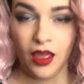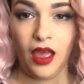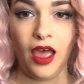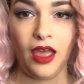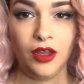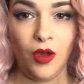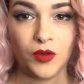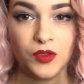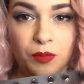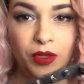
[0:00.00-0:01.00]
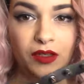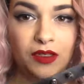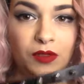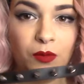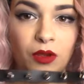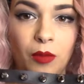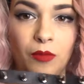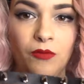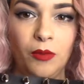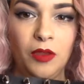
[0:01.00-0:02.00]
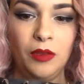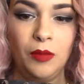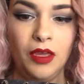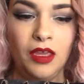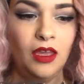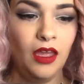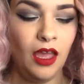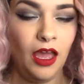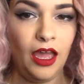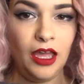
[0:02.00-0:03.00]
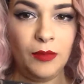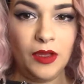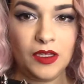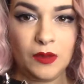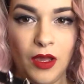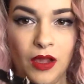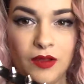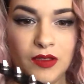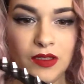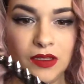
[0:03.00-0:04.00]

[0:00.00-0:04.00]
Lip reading: And I also picked this one up from eBay as well.